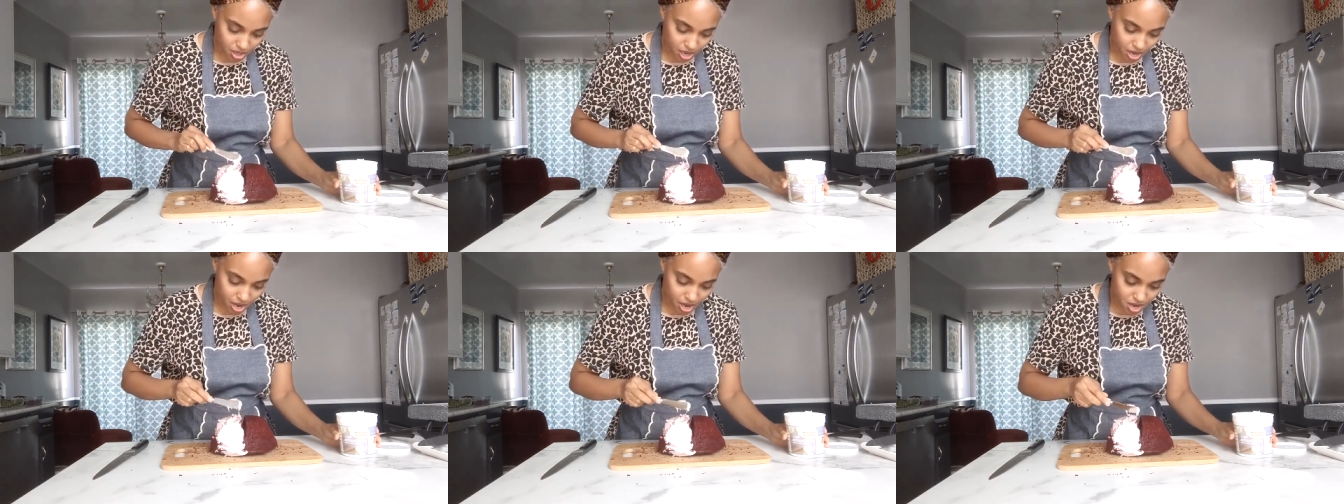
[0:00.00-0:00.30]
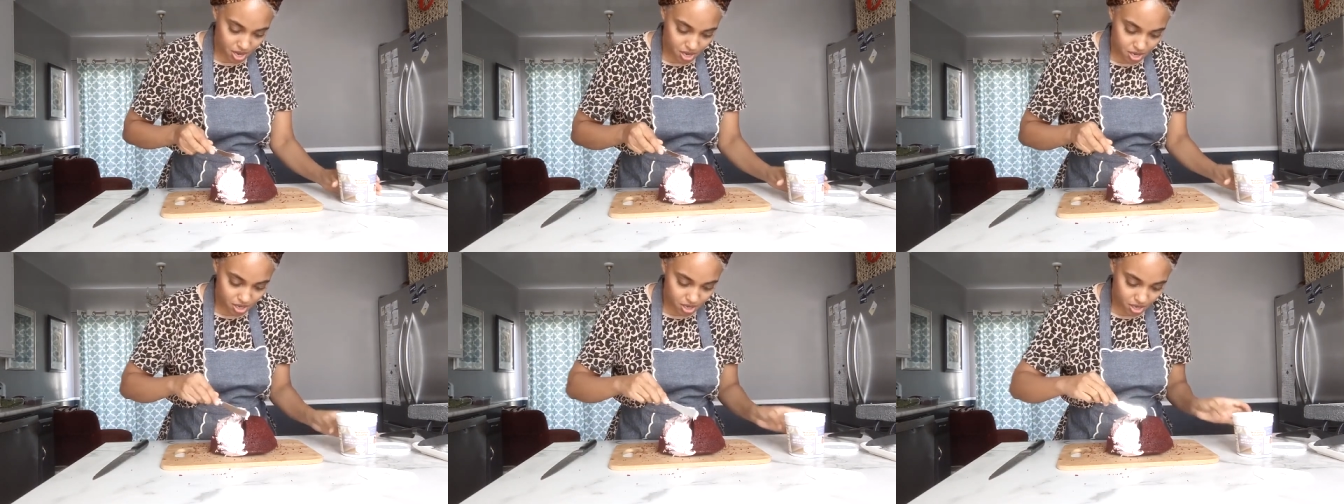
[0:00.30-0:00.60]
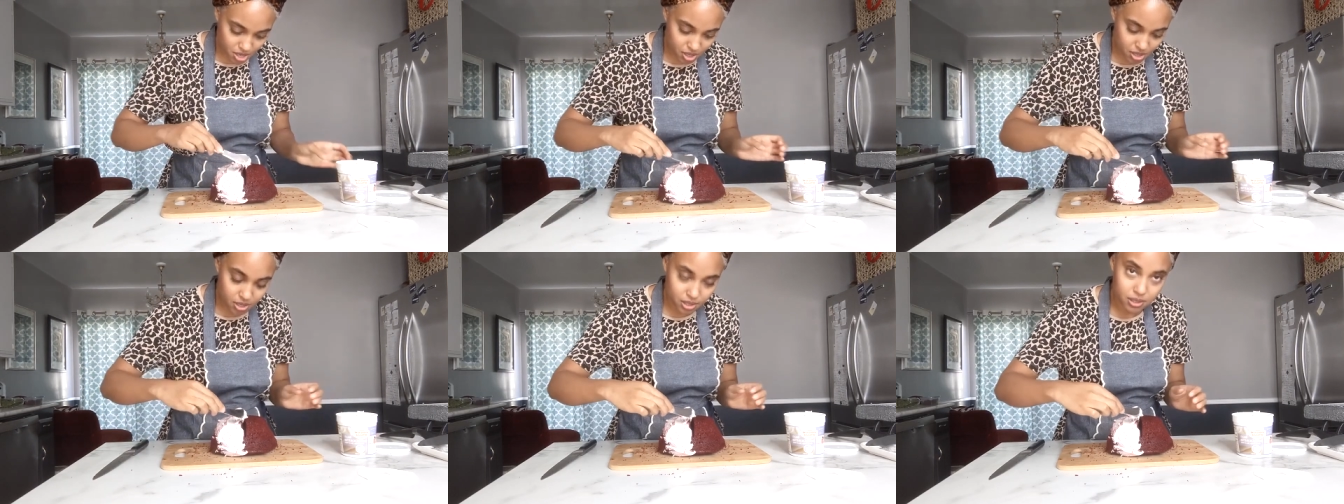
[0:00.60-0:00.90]

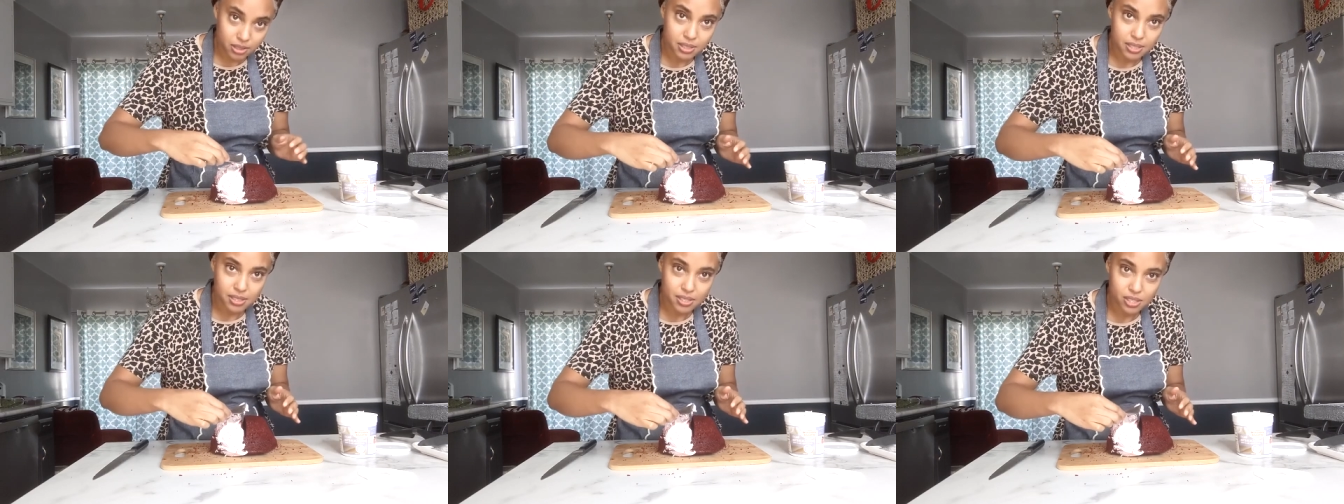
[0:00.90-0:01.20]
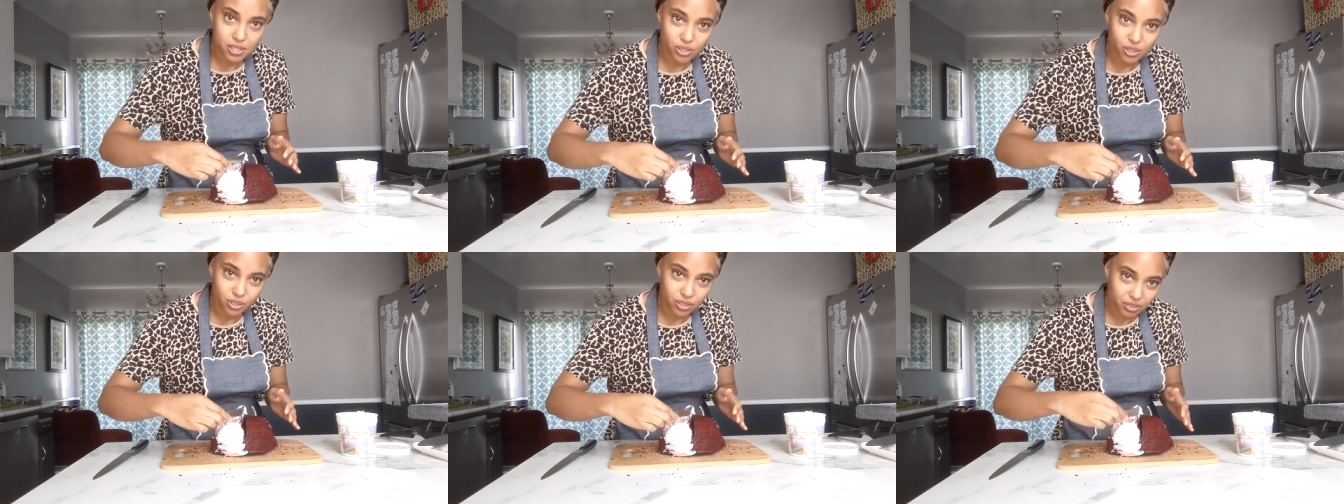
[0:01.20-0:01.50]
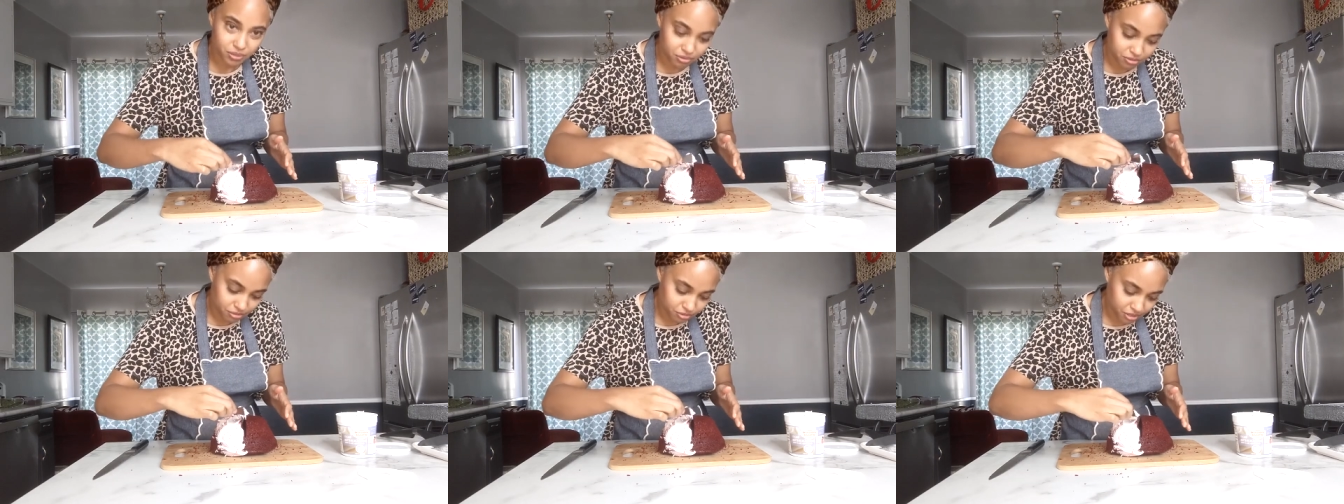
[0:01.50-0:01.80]
cake is sort
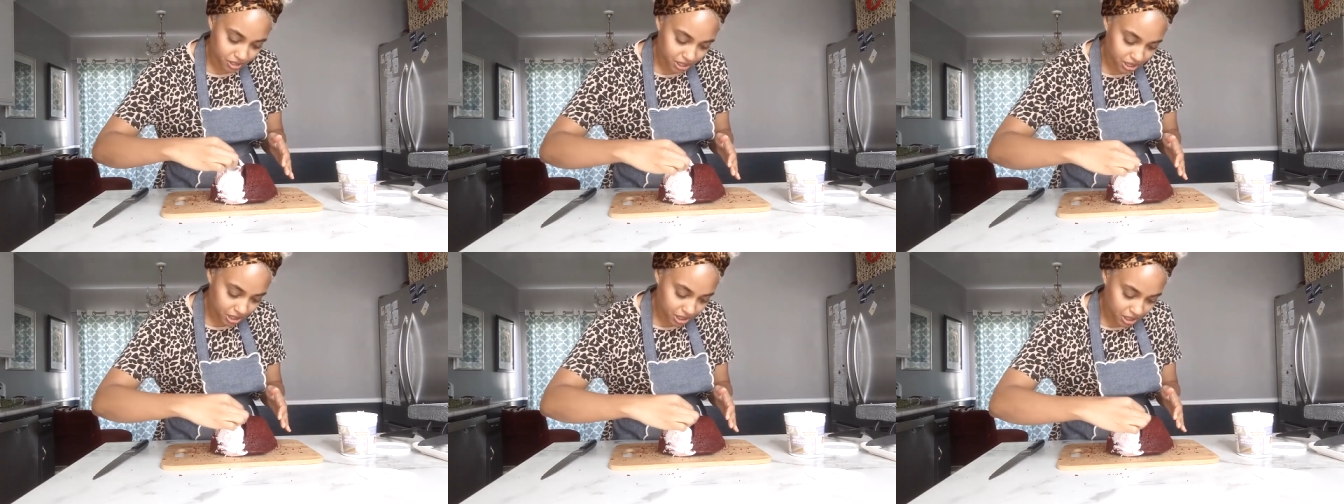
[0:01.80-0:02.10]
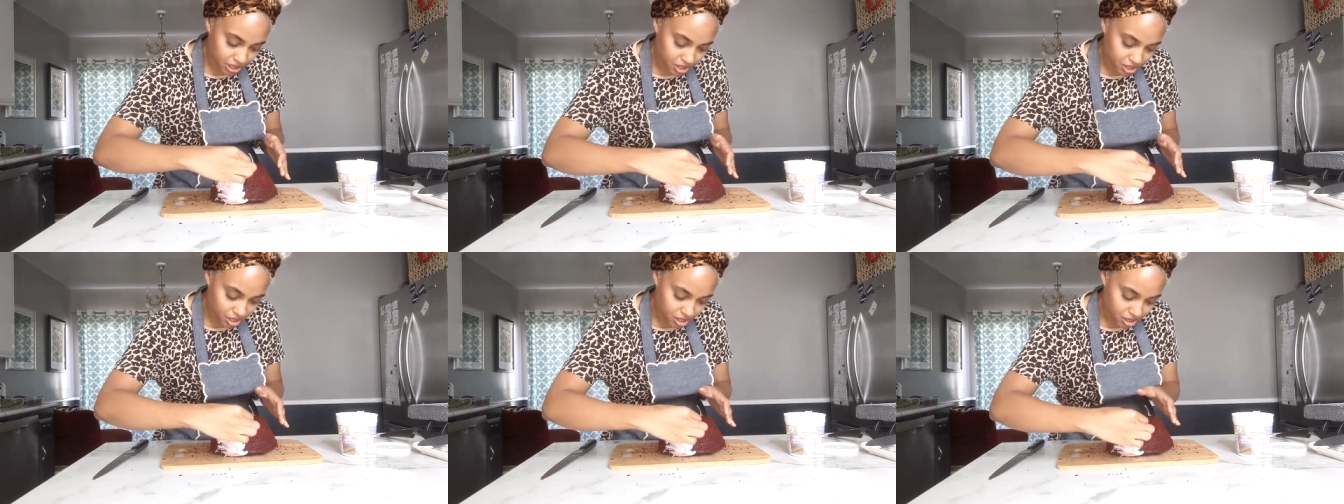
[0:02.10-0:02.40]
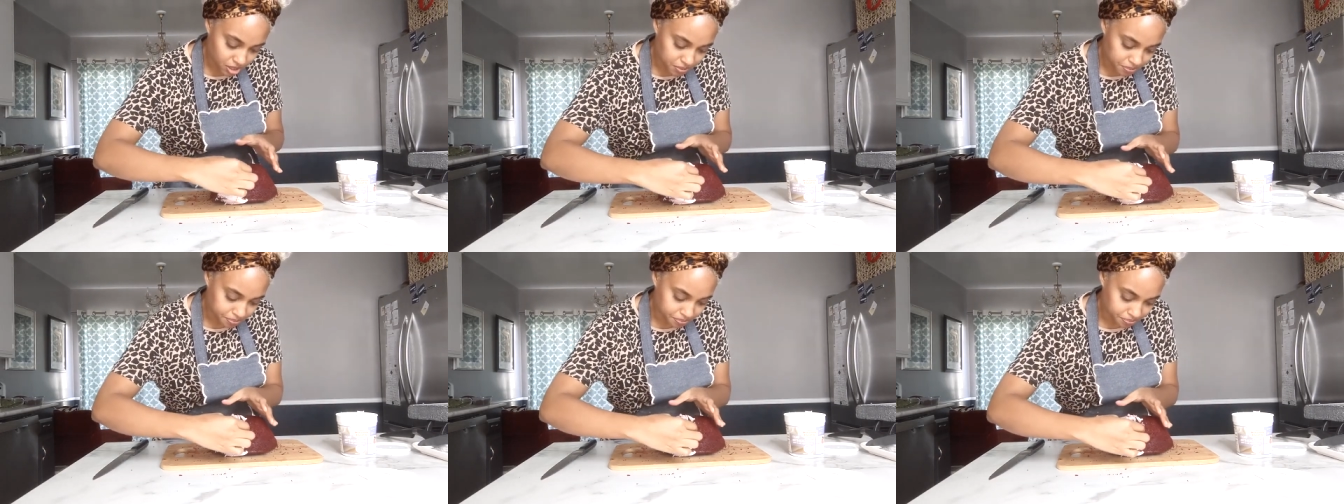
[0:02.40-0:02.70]
of really,
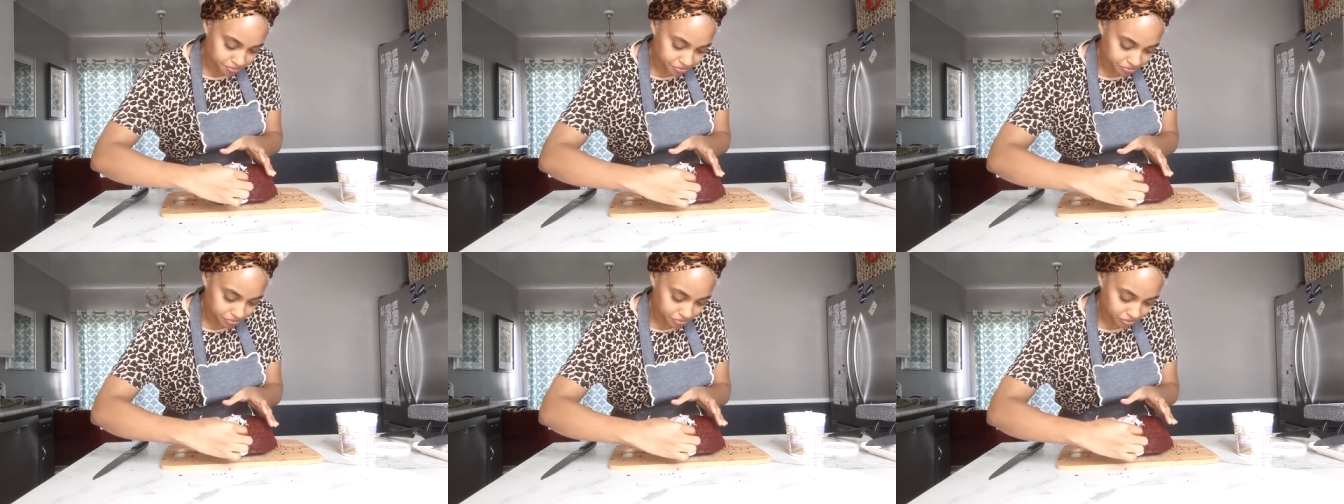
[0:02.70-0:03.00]
um,